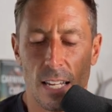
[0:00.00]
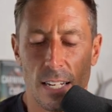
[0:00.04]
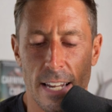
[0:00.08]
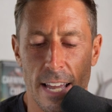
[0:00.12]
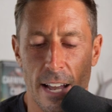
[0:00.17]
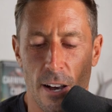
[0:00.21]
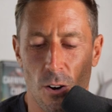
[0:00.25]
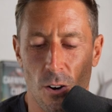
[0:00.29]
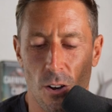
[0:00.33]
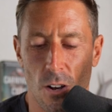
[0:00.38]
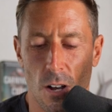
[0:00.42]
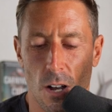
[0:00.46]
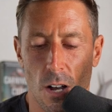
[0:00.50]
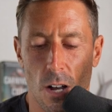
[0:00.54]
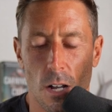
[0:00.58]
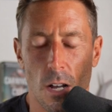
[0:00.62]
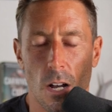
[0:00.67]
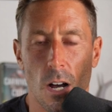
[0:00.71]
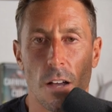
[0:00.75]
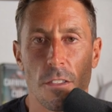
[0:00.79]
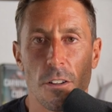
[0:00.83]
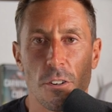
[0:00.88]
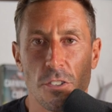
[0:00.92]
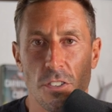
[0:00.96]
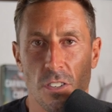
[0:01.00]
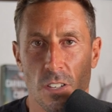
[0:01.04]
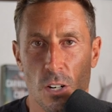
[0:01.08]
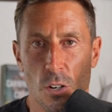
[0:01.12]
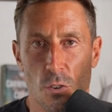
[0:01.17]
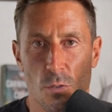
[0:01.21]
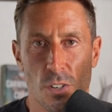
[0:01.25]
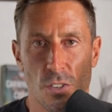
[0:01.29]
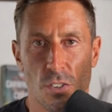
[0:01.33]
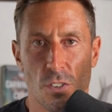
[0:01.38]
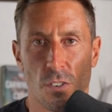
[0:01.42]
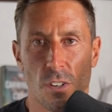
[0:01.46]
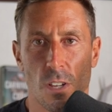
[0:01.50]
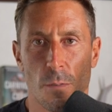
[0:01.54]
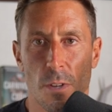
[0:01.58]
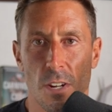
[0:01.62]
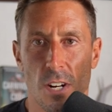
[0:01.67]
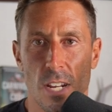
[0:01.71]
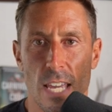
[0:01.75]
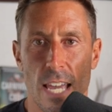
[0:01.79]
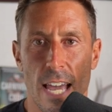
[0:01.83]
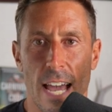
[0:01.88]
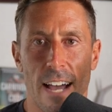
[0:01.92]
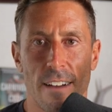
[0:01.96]
Now, others in the nutritional
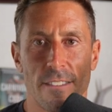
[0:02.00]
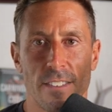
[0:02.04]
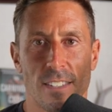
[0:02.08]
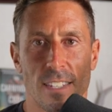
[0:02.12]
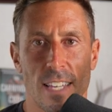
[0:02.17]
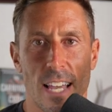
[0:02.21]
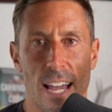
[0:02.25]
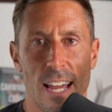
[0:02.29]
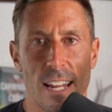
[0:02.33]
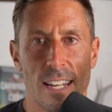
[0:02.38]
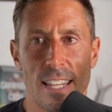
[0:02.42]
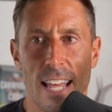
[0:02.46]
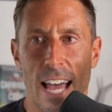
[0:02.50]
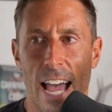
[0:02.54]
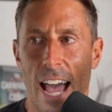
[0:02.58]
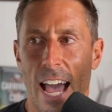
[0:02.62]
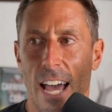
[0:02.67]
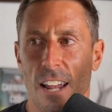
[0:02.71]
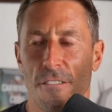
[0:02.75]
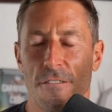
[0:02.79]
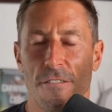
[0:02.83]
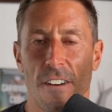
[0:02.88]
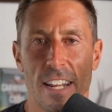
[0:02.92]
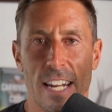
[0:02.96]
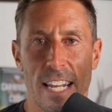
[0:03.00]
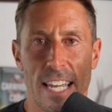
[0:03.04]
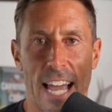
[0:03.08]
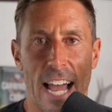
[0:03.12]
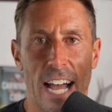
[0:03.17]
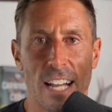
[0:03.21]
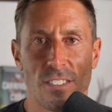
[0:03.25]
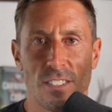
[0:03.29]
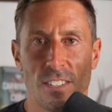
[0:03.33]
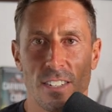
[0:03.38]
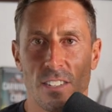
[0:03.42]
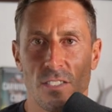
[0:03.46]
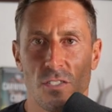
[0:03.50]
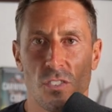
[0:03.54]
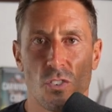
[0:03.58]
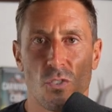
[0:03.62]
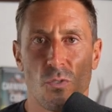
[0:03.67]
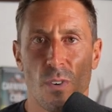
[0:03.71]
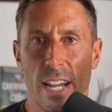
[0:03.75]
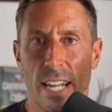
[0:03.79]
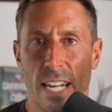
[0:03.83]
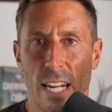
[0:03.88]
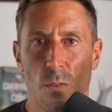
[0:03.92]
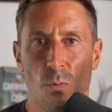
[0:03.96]
community have said that phytic acid is
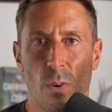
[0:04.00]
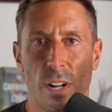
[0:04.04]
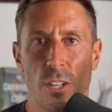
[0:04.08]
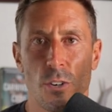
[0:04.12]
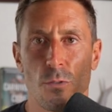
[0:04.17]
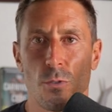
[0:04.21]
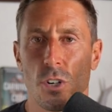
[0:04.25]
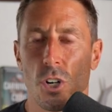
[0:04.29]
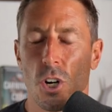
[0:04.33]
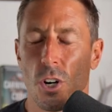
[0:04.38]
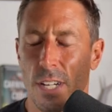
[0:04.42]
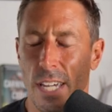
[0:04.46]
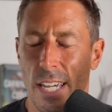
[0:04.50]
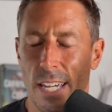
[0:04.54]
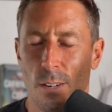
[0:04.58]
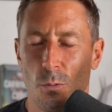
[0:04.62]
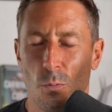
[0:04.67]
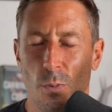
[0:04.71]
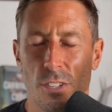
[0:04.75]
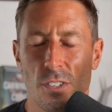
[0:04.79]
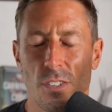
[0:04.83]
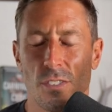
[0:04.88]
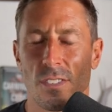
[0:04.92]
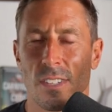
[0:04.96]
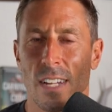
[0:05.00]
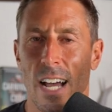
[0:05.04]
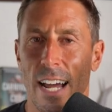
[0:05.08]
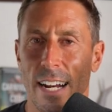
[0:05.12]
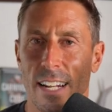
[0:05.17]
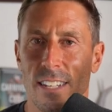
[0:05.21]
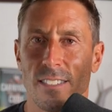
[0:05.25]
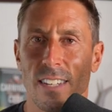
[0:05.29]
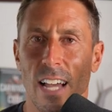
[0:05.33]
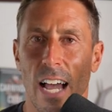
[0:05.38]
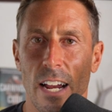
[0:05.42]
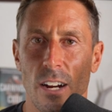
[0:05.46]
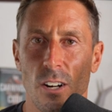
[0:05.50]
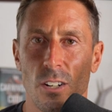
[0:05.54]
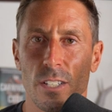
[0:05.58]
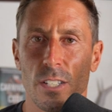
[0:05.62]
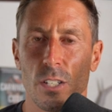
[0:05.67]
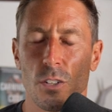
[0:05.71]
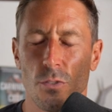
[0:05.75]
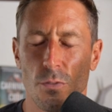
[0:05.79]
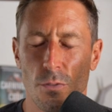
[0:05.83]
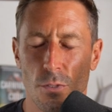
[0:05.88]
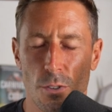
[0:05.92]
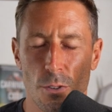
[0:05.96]
degraded when you cook it, which is not entirely
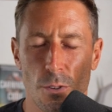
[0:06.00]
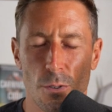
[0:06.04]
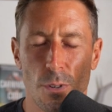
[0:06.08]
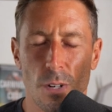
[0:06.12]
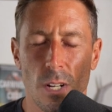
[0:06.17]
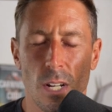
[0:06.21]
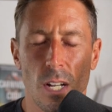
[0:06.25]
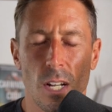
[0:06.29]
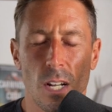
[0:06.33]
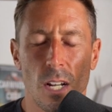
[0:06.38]
true.